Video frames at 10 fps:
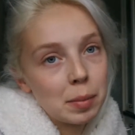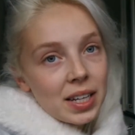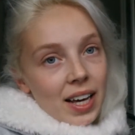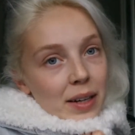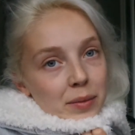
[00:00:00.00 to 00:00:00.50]

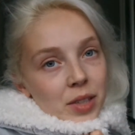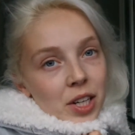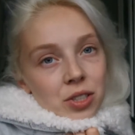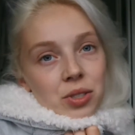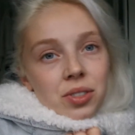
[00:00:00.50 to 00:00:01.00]
But yeah,
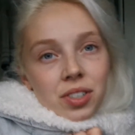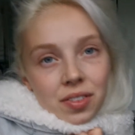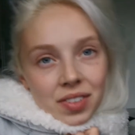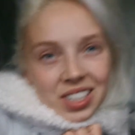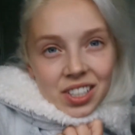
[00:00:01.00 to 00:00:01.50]
I'll do
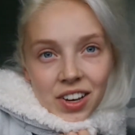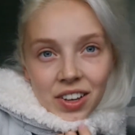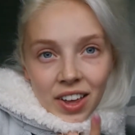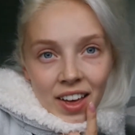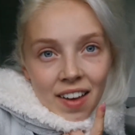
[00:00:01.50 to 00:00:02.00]
another
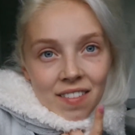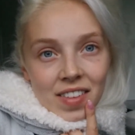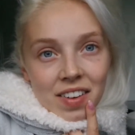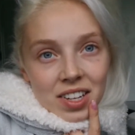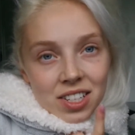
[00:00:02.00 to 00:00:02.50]
video
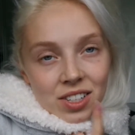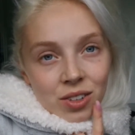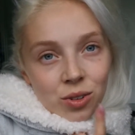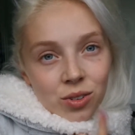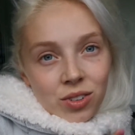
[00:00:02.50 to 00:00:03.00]
very
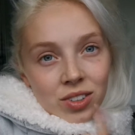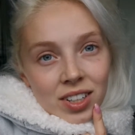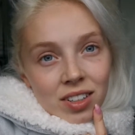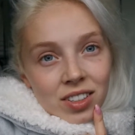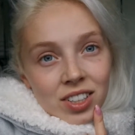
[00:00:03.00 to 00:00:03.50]
soon
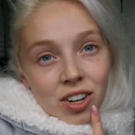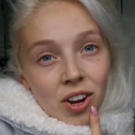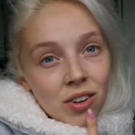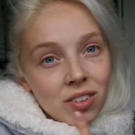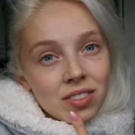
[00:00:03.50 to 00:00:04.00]
on, you
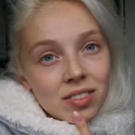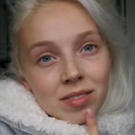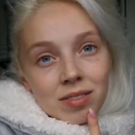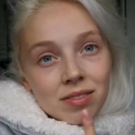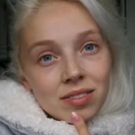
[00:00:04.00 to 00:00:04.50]
know,
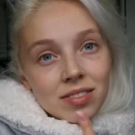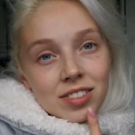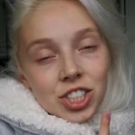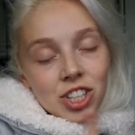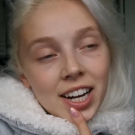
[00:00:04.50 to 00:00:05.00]

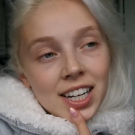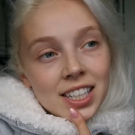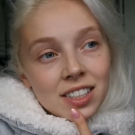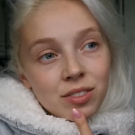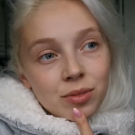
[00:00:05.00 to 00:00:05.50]

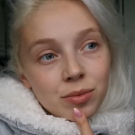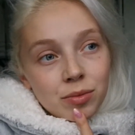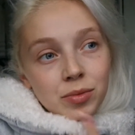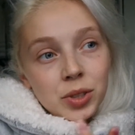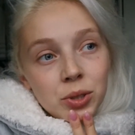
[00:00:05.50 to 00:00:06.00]
training,
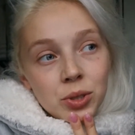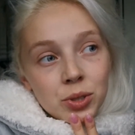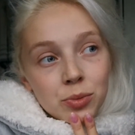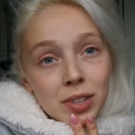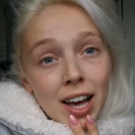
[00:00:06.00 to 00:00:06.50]
food,
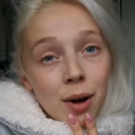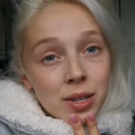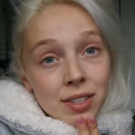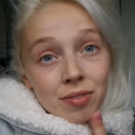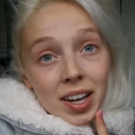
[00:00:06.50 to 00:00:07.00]
how
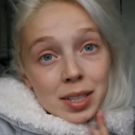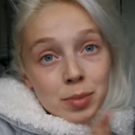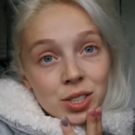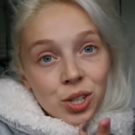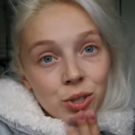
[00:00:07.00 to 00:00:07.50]
it's affected
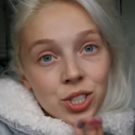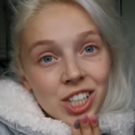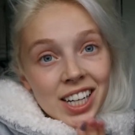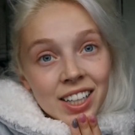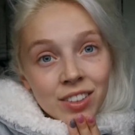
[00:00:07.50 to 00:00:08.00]
me
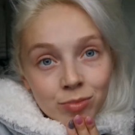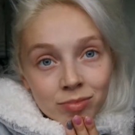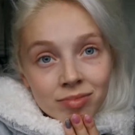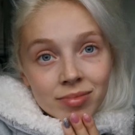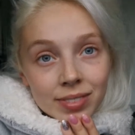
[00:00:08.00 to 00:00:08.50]
socially.
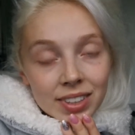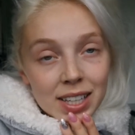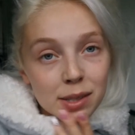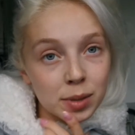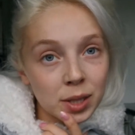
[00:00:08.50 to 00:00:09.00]

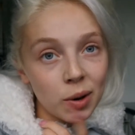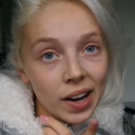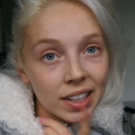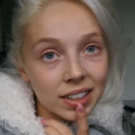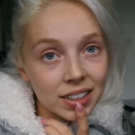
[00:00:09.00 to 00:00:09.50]
That's been
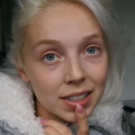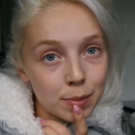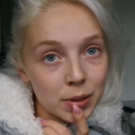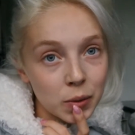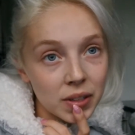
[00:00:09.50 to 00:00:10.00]
quite
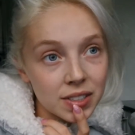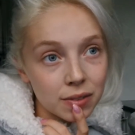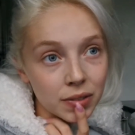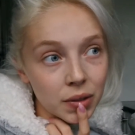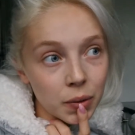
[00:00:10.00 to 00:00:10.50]

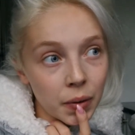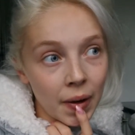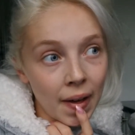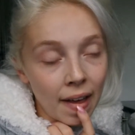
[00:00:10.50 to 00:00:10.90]
difficult.